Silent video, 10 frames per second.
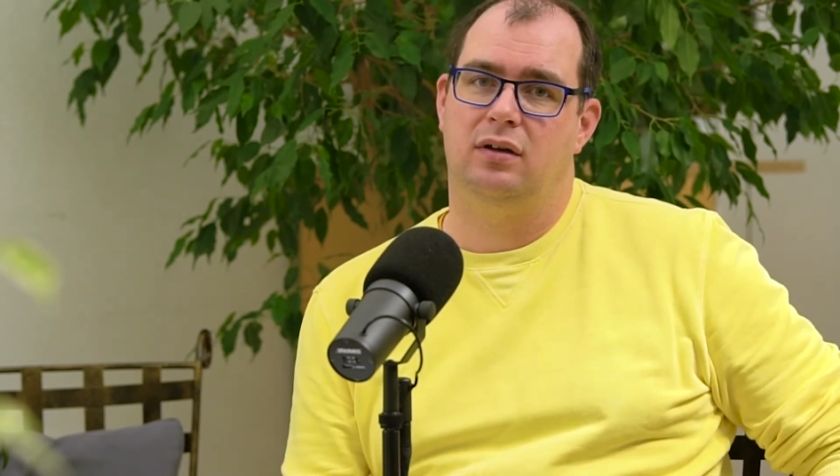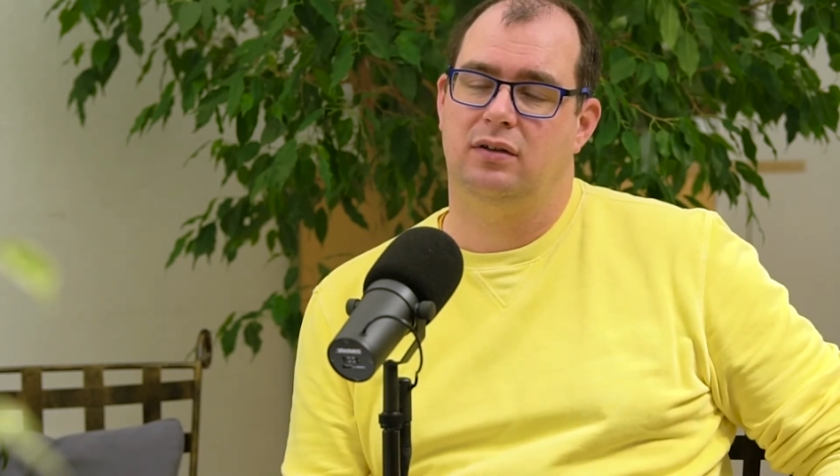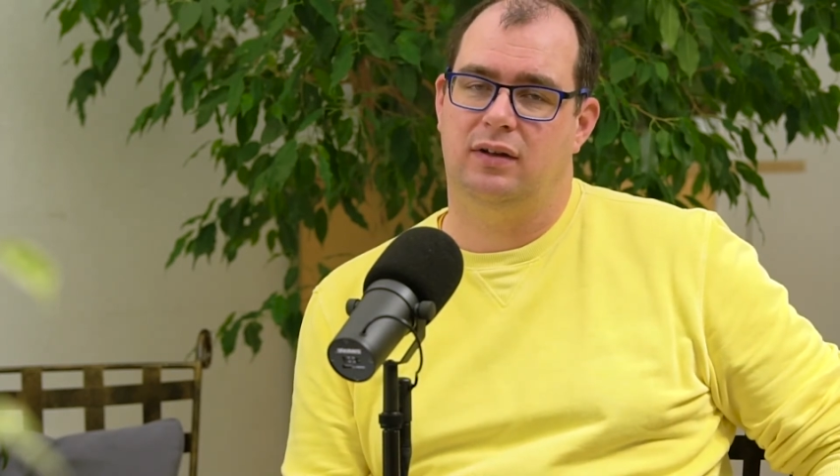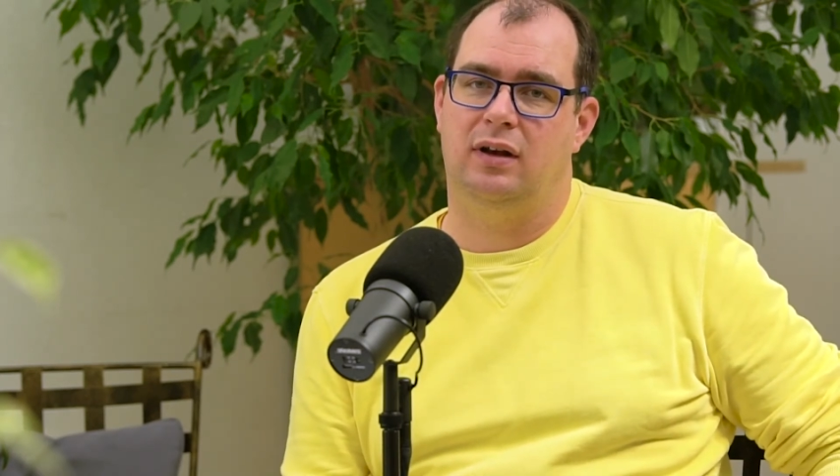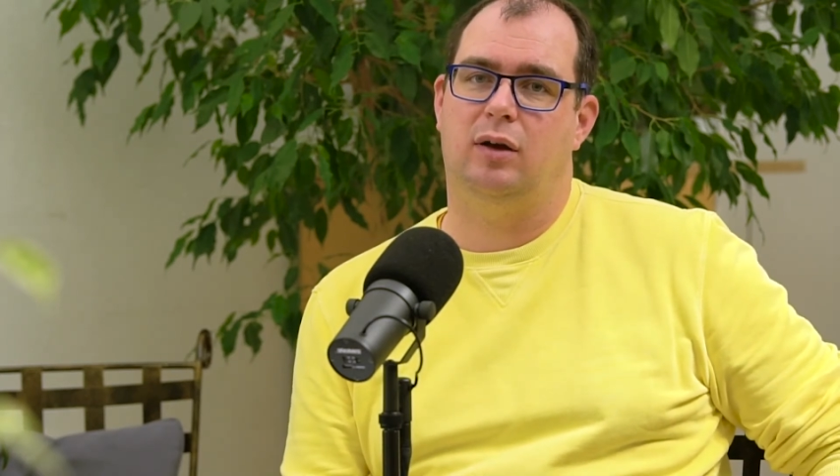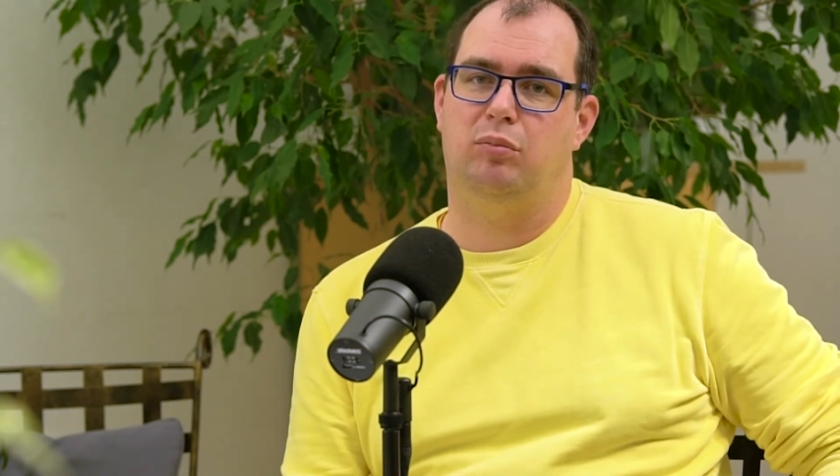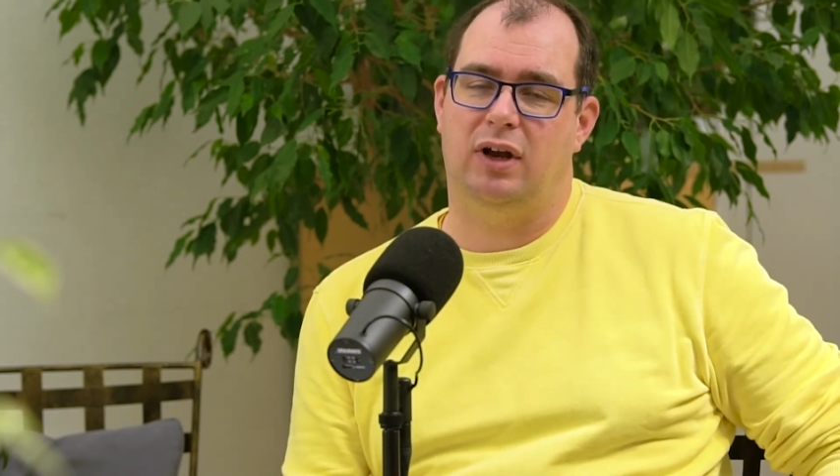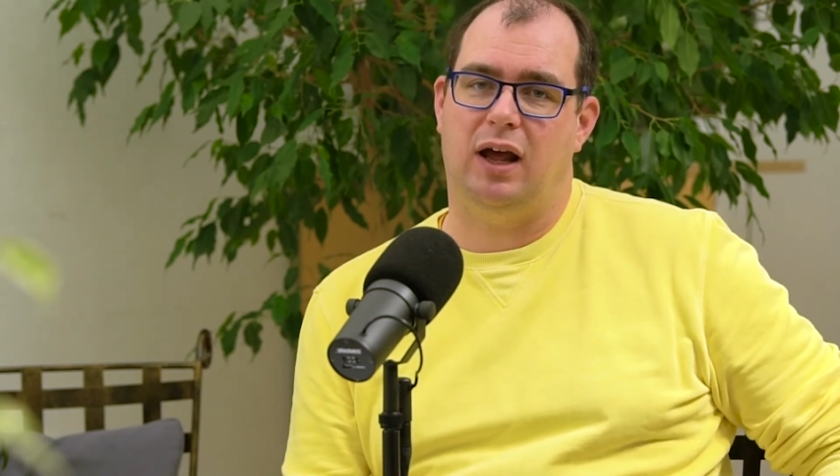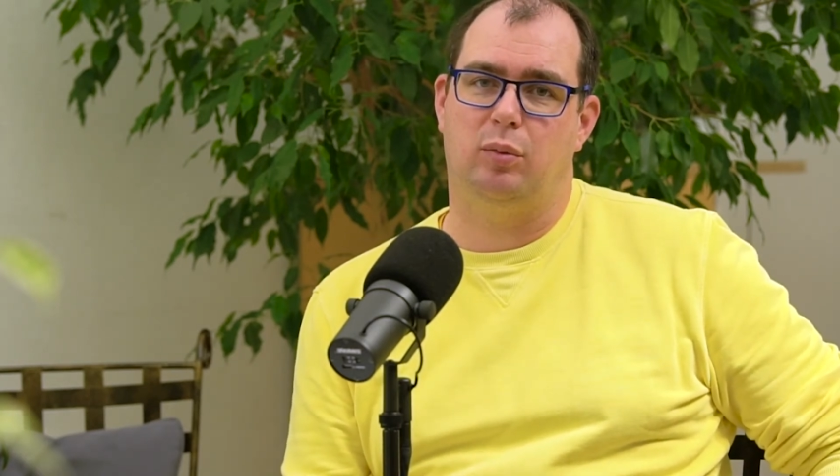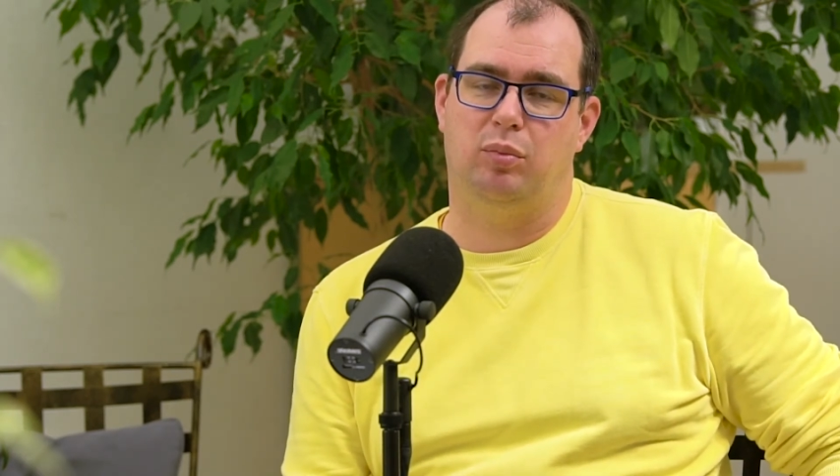standard
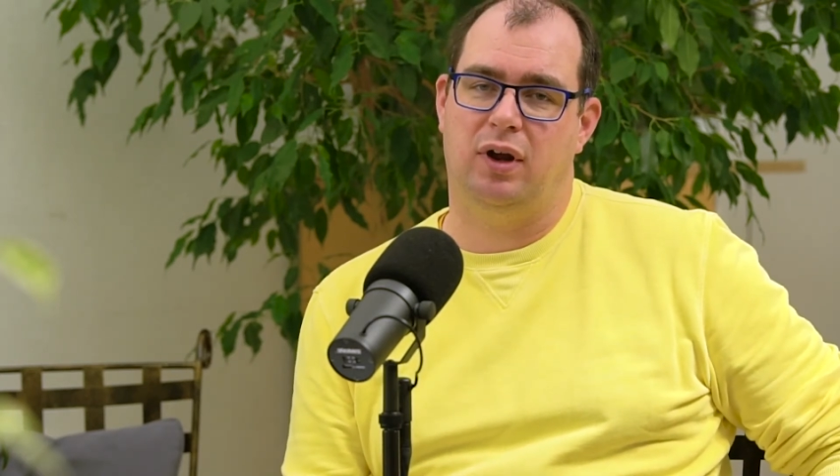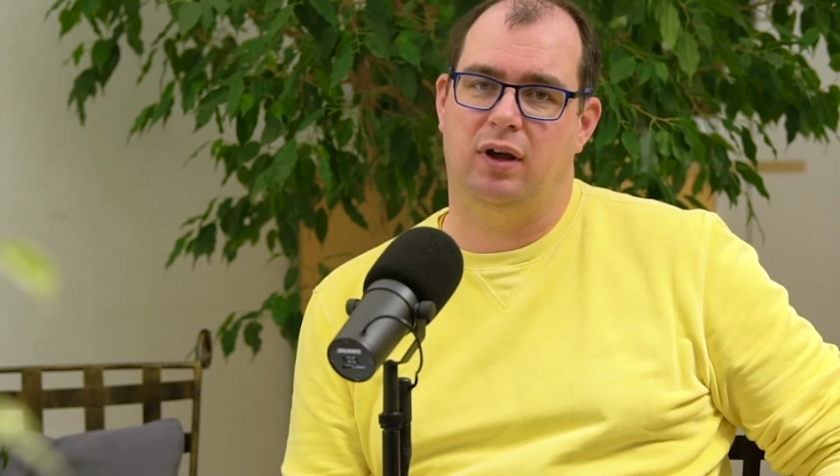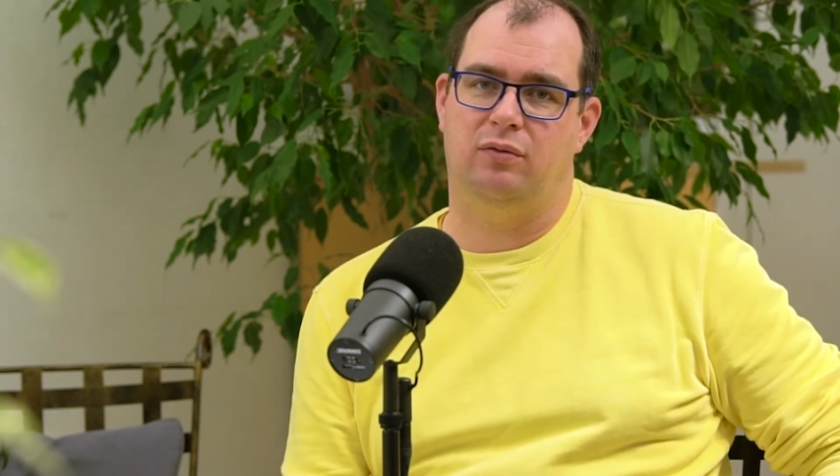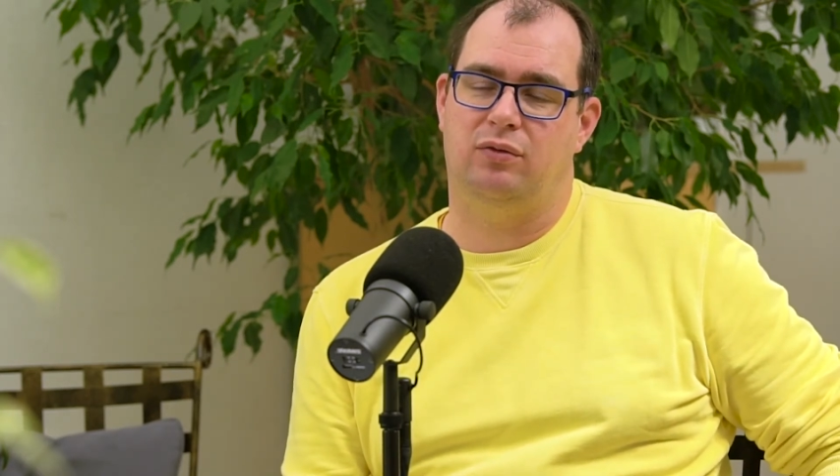plug plant